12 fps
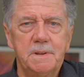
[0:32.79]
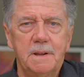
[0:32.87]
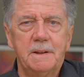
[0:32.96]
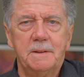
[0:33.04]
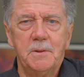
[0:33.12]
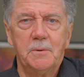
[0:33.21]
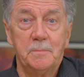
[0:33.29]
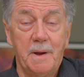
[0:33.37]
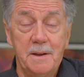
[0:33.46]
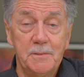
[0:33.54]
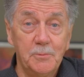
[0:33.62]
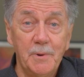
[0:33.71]

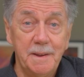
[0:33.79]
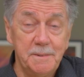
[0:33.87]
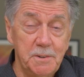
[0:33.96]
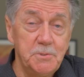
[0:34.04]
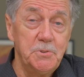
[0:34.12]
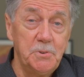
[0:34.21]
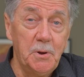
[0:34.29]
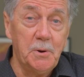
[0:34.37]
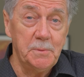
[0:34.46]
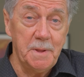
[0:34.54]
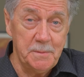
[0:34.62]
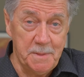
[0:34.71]
by the way, did you
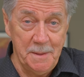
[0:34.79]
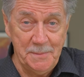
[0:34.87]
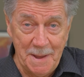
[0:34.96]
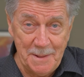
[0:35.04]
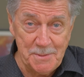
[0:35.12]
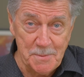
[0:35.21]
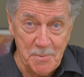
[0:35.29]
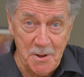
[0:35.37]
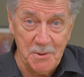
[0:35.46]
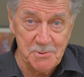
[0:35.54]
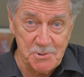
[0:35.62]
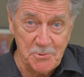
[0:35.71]
know that the
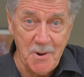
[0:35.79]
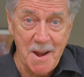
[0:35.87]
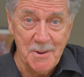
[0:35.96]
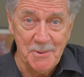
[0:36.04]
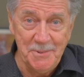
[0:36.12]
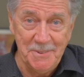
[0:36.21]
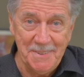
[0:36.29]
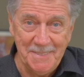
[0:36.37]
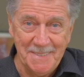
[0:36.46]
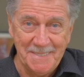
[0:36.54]
ball's around?